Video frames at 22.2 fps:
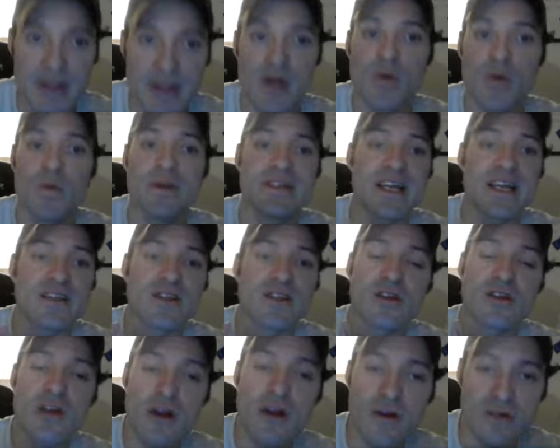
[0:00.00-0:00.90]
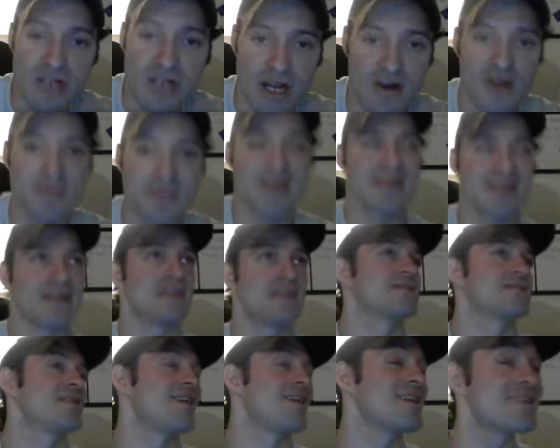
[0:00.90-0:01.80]
We take the Neuro Tyrant
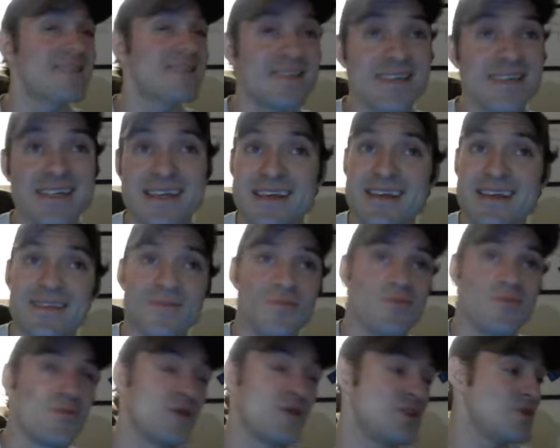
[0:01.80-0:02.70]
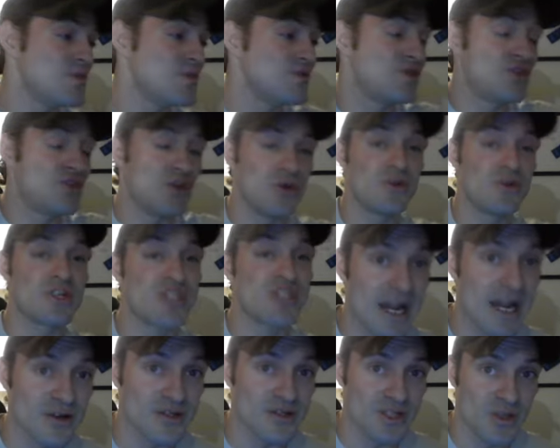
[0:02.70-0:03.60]
because, honestly, when you do the
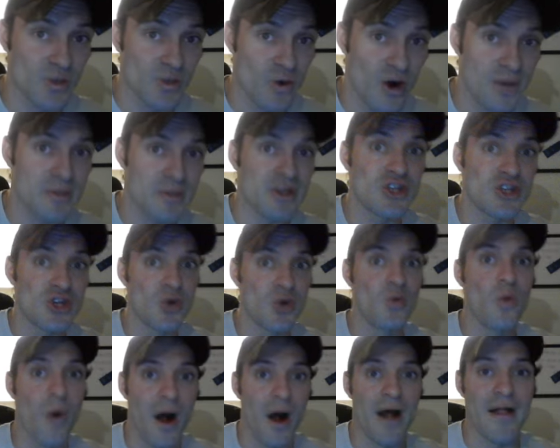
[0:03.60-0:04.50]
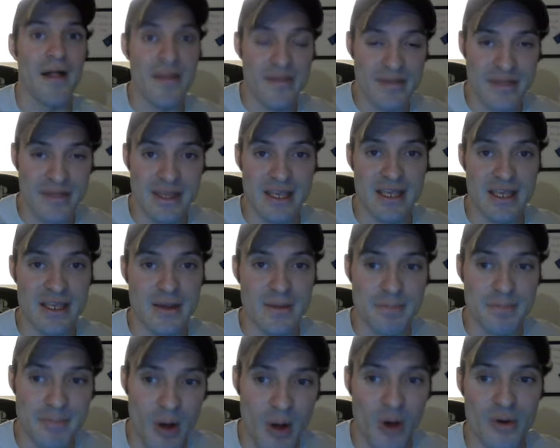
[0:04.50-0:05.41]
Shadows in the Warp, you want the
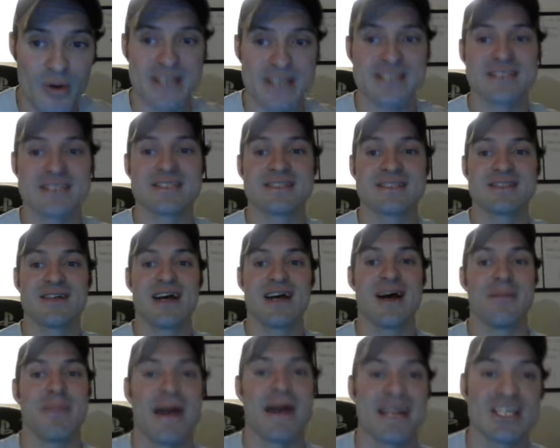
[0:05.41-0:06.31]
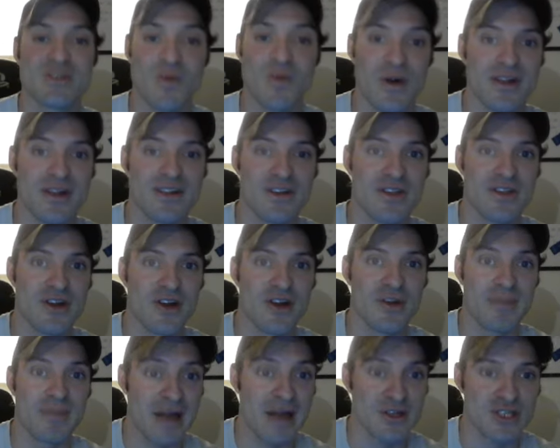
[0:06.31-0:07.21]
bonus -1 to their
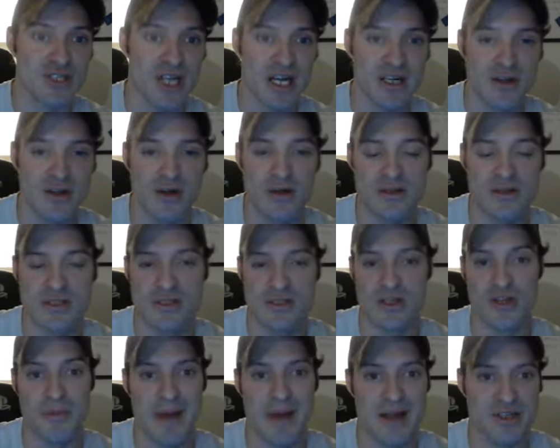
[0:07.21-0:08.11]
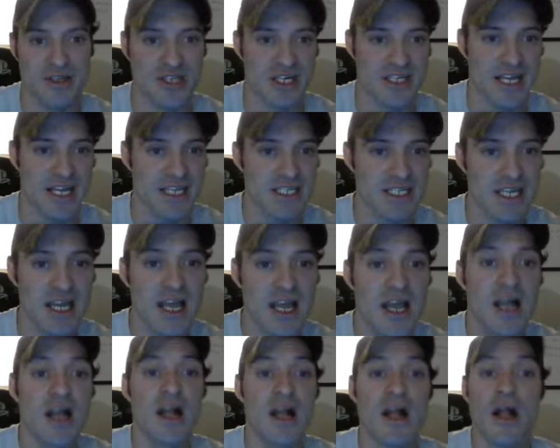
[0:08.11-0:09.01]
battle shock test.
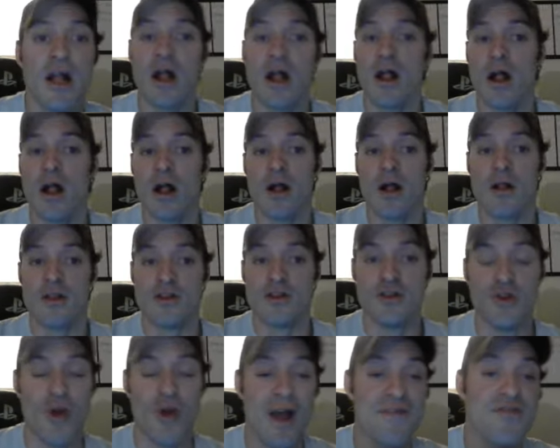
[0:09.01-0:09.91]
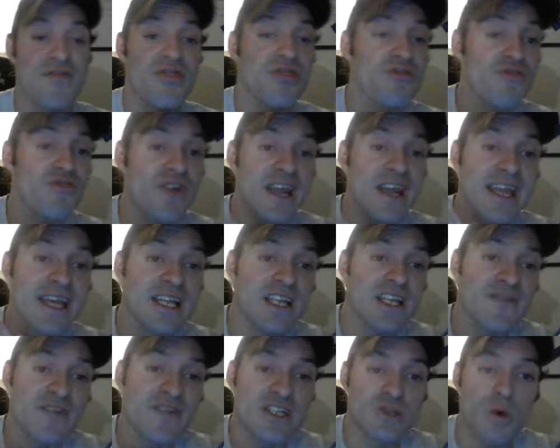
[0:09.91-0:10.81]
You have 3
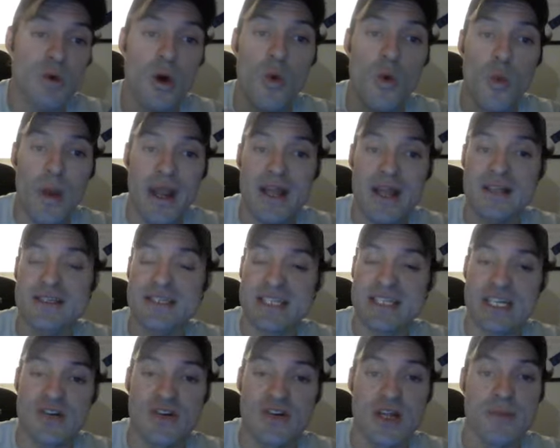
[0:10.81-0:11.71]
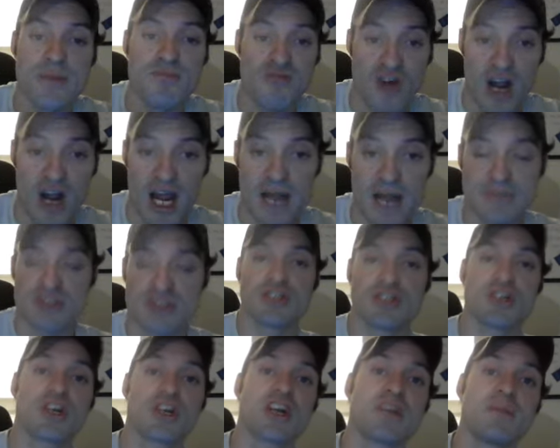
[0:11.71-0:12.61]
individual winged Tyranid primes.
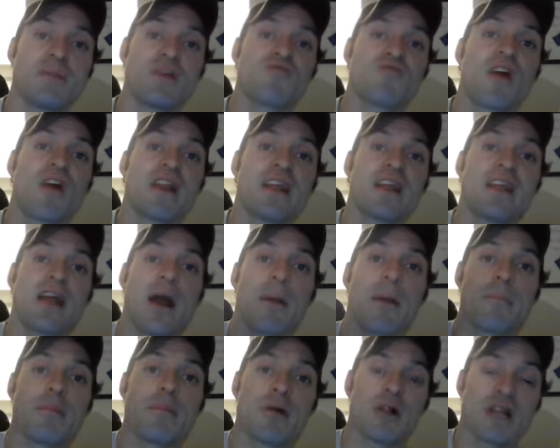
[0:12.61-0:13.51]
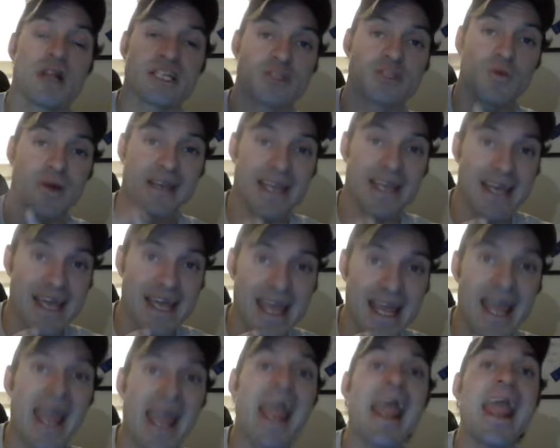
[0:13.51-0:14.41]
You're going to be running +1 to
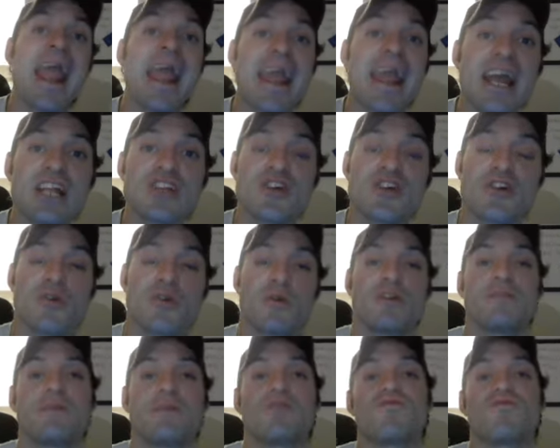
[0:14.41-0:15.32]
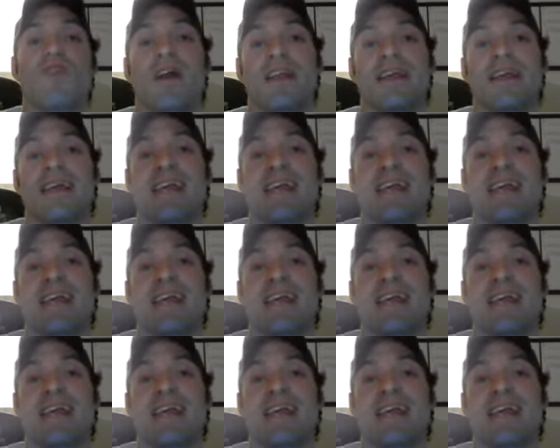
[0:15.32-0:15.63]
hit, and you're going to be running